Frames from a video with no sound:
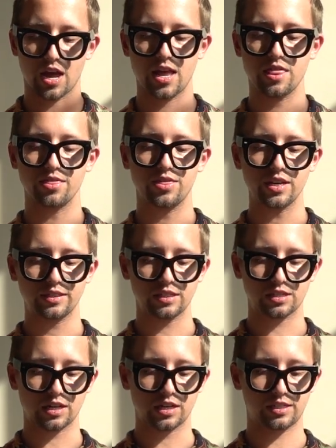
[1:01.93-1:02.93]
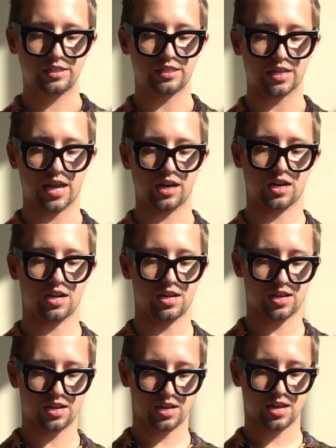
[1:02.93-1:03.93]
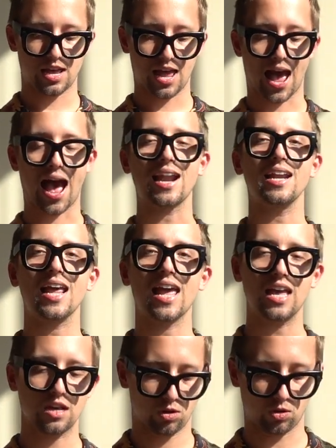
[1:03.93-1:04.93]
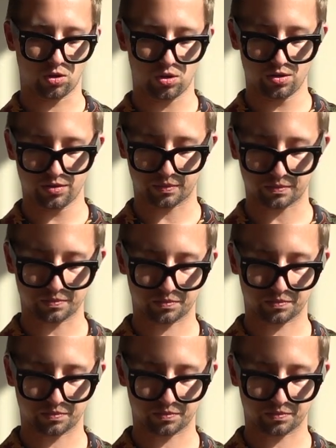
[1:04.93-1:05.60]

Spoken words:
And this is going to sit at an angle,